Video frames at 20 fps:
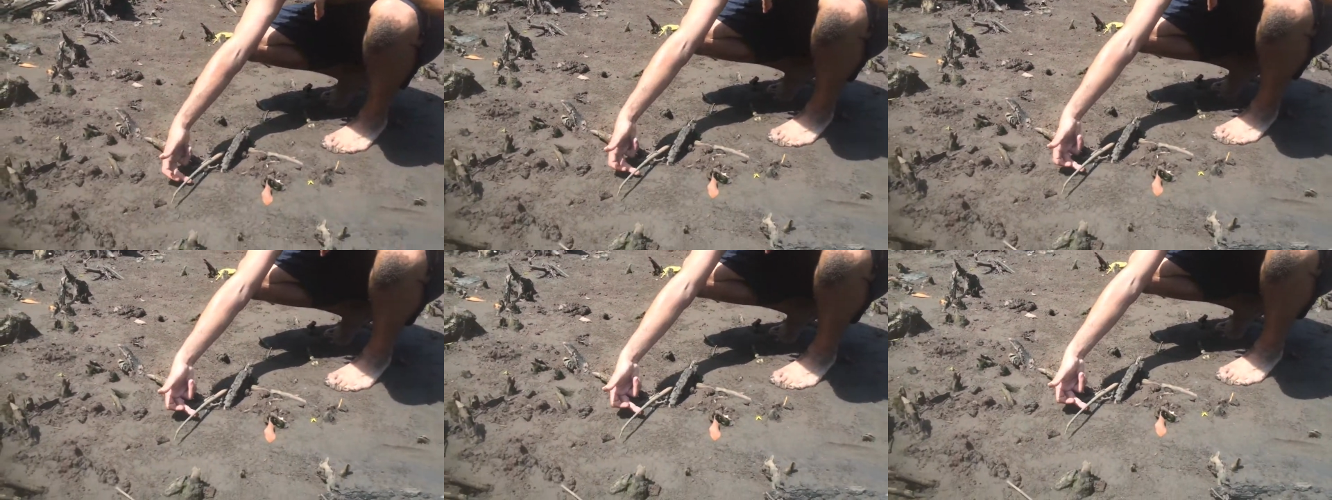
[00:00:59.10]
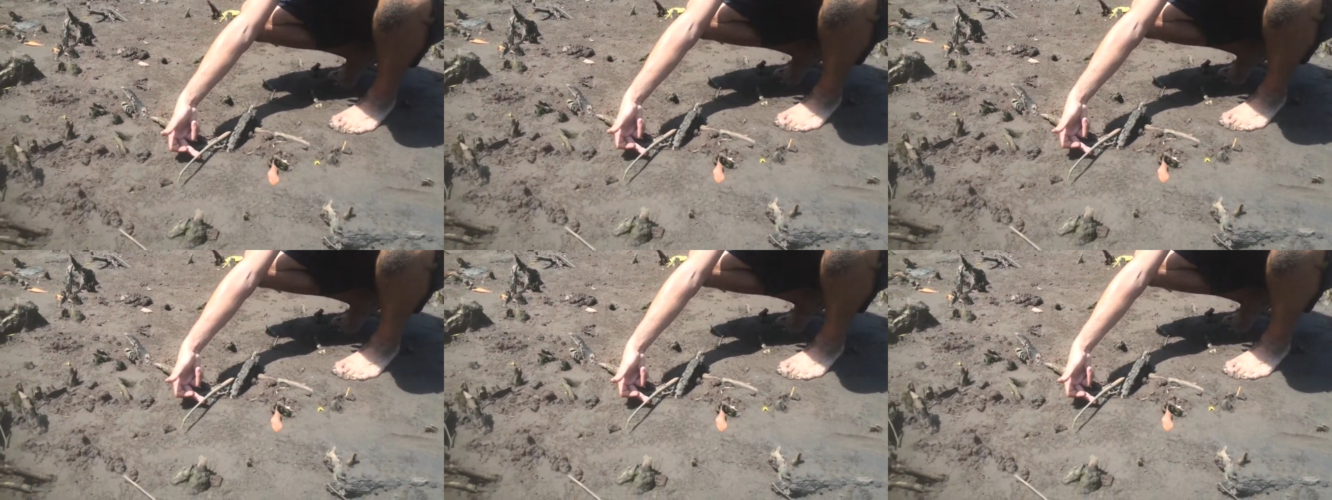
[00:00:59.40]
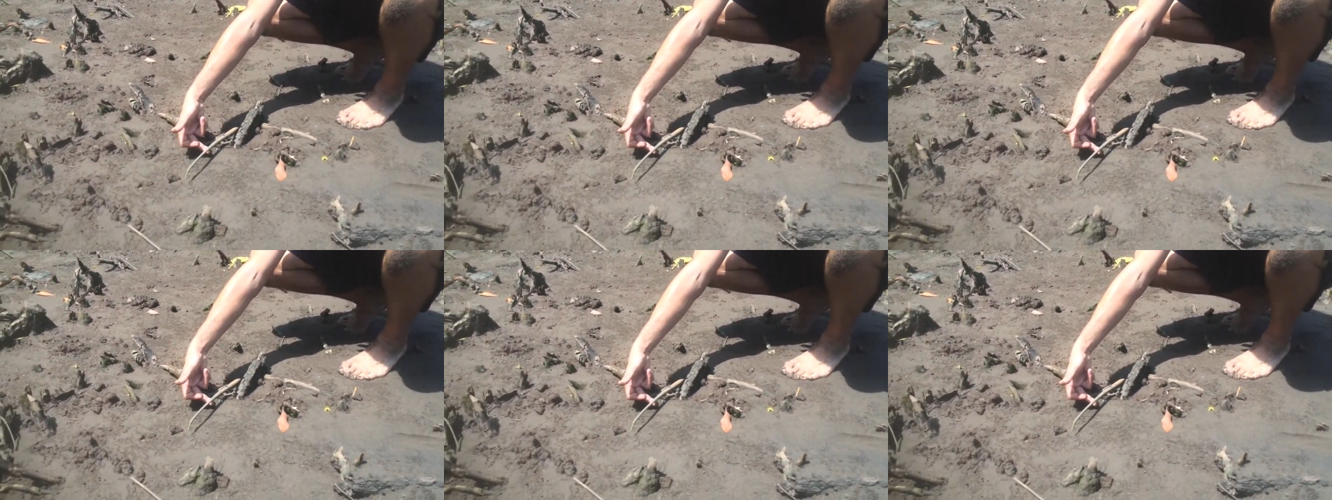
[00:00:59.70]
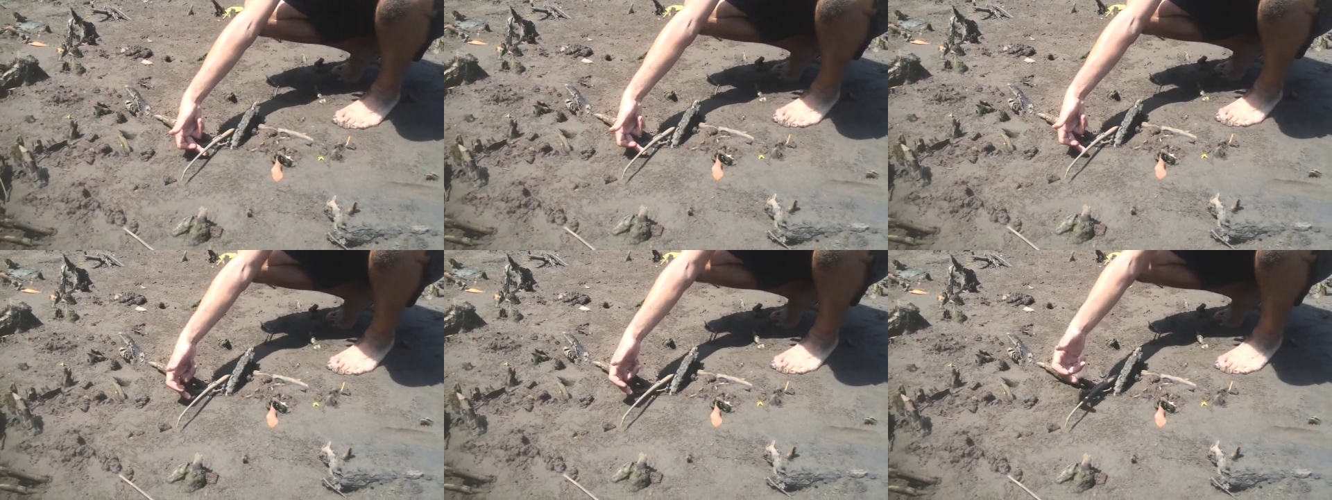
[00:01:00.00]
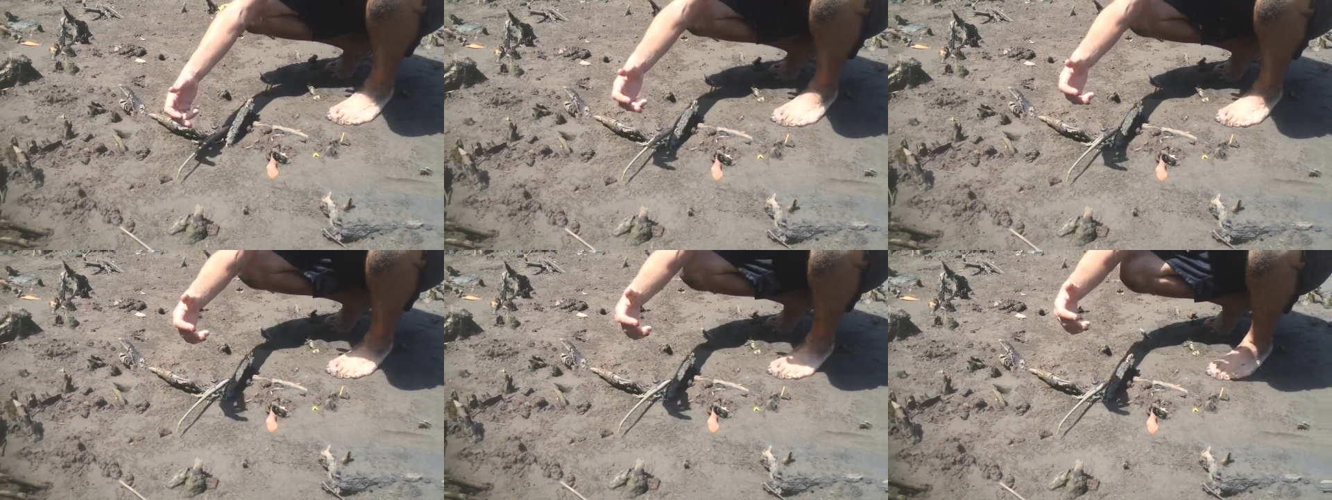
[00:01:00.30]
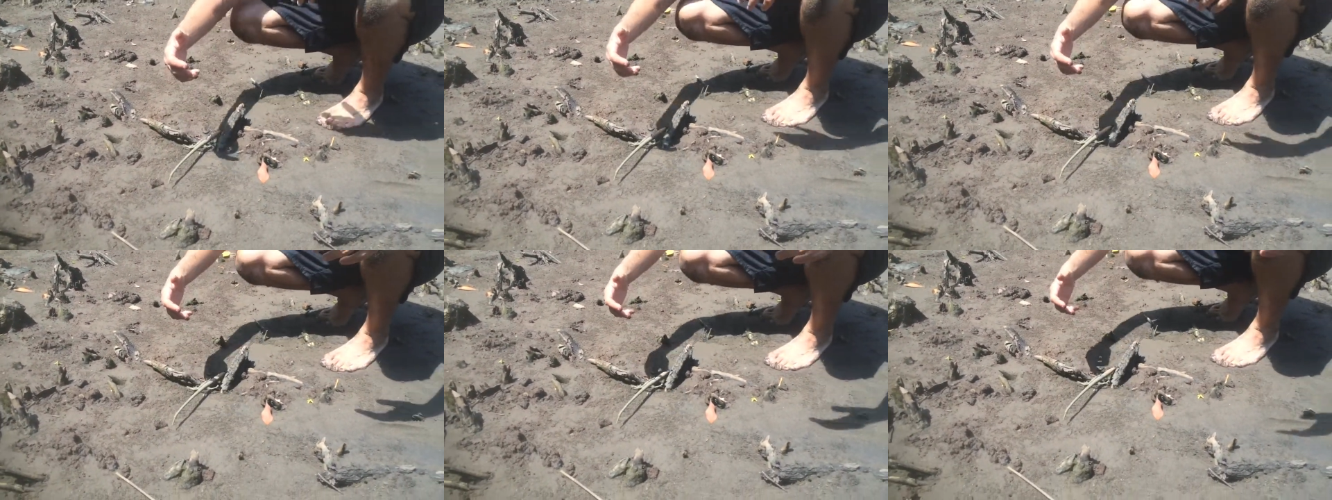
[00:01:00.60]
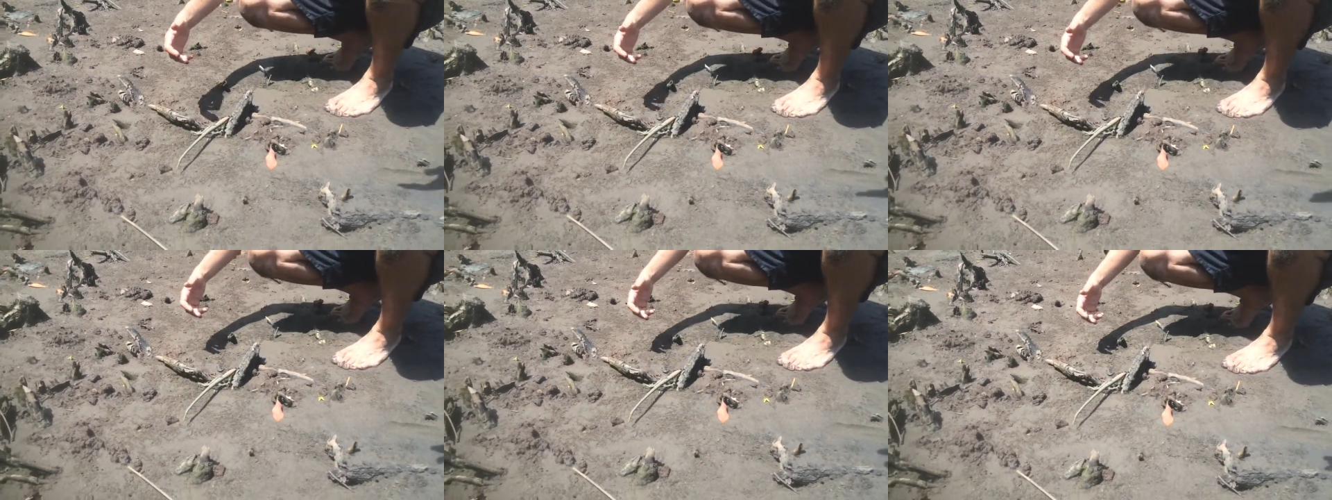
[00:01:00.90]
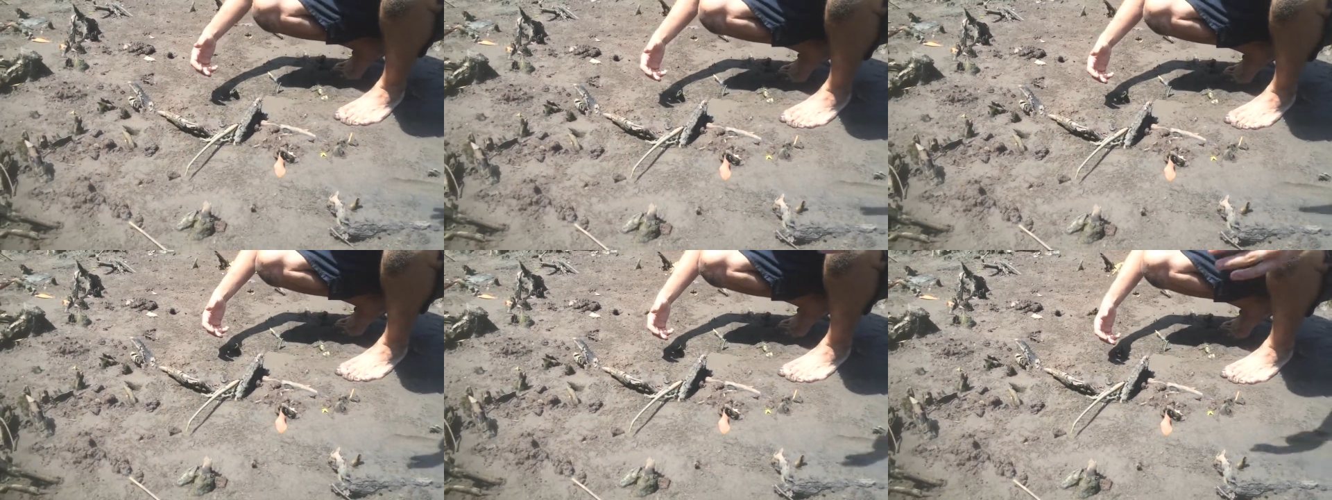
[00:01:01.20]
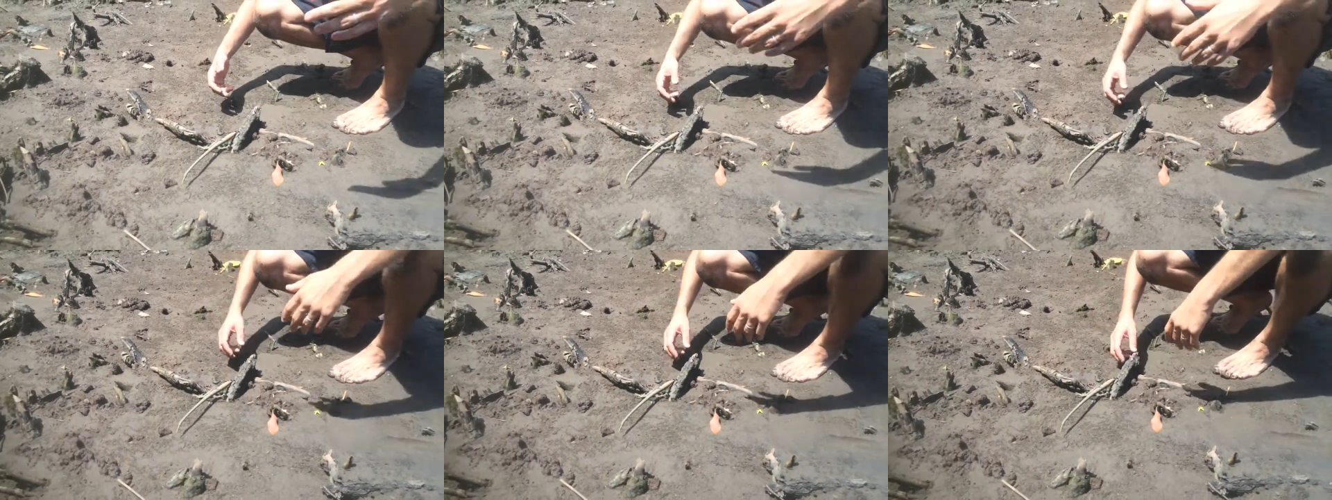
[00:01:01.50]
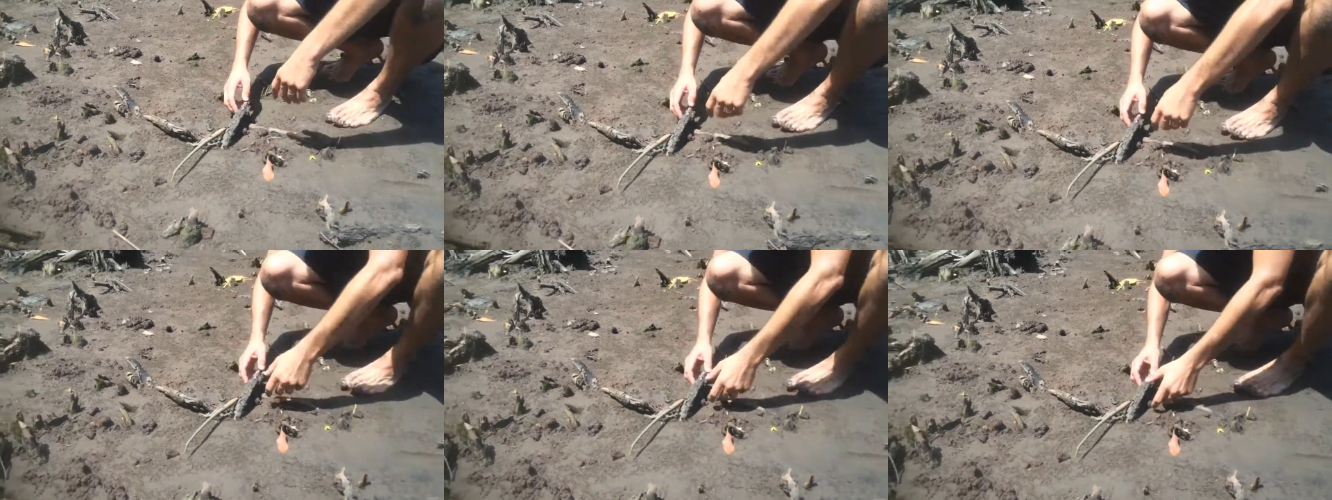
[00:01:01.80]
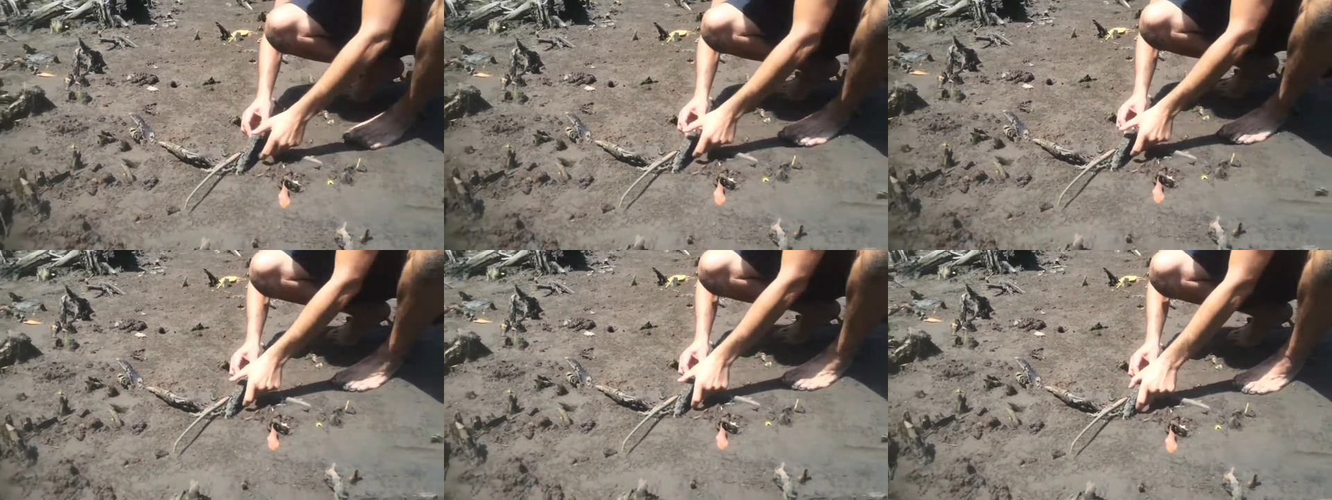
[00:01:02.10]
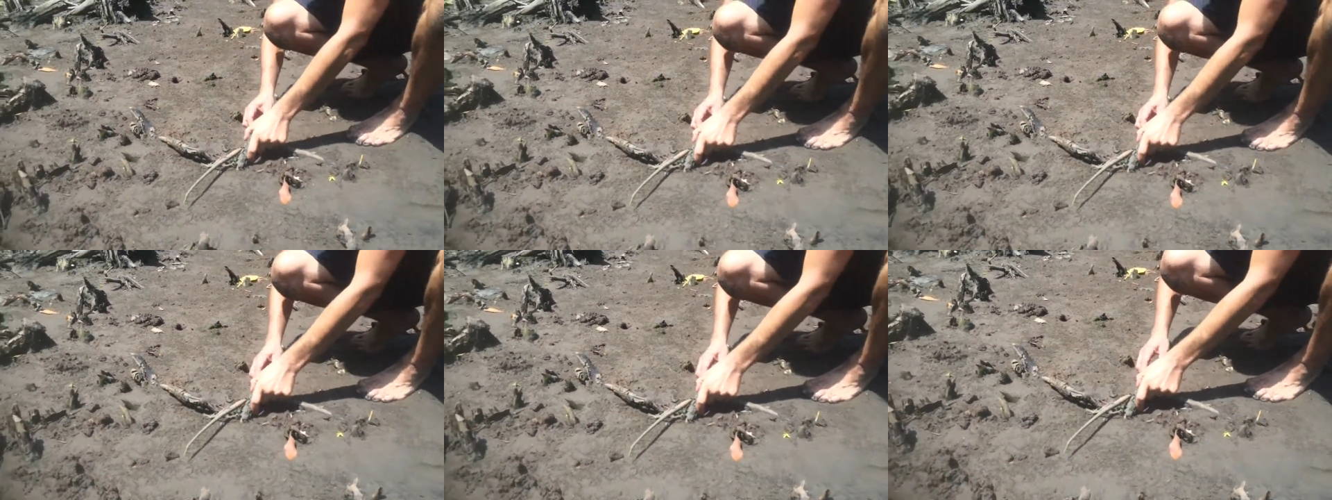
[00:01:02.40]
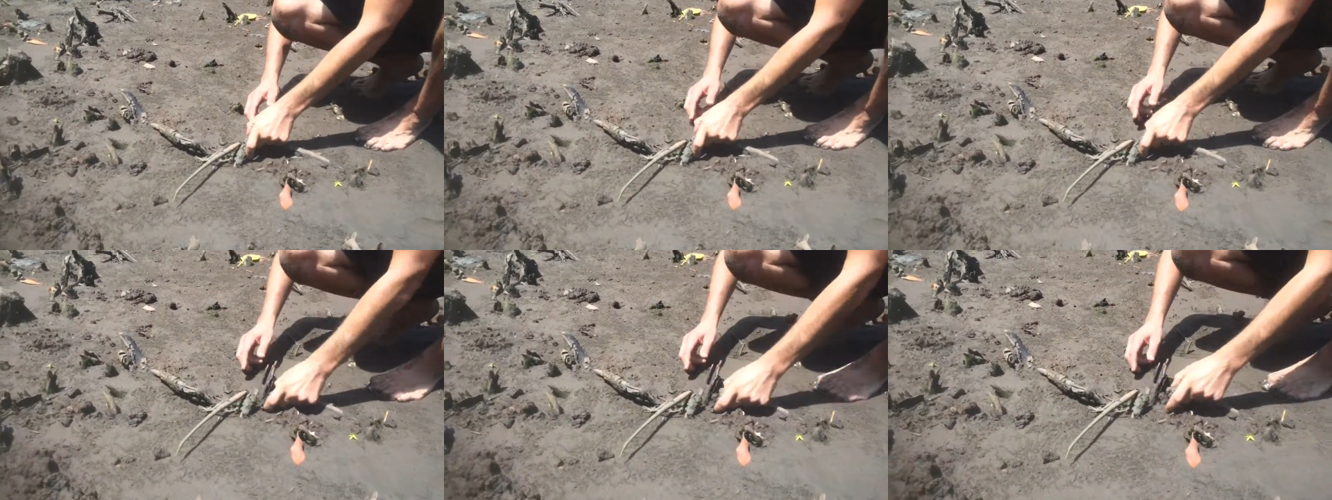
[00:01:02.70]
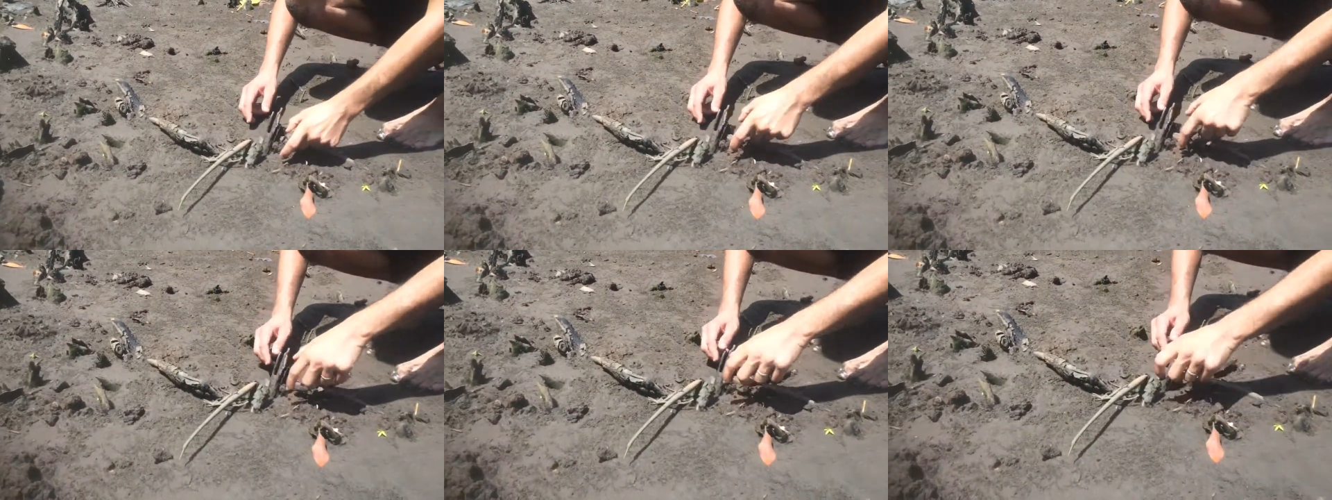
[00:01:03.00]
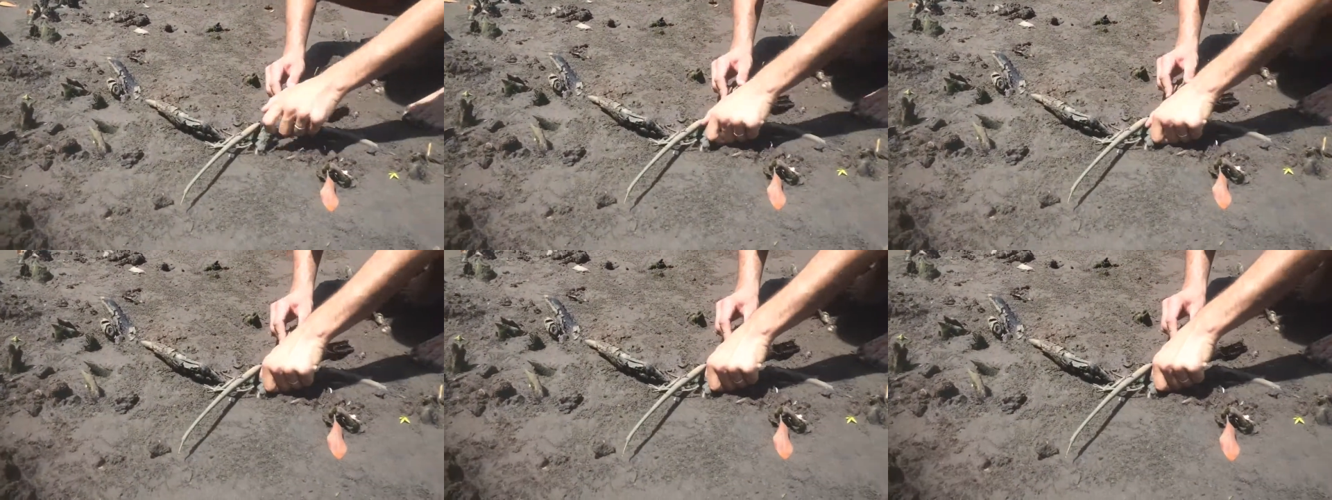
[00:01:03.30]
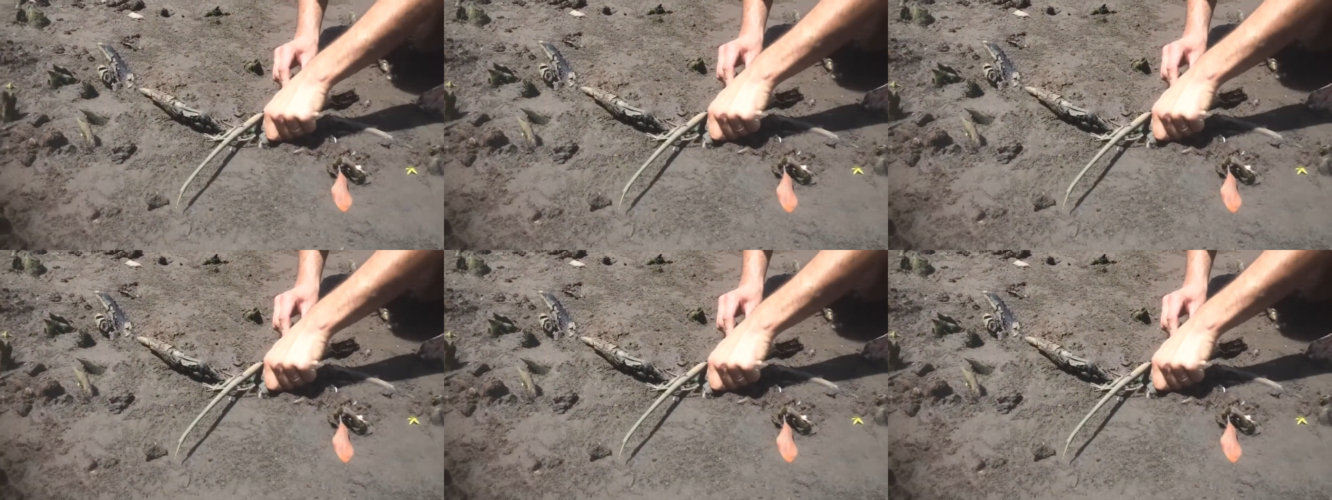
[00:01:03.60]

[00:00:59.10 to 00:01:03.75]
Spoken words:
No face is visible, so there are no lips to read.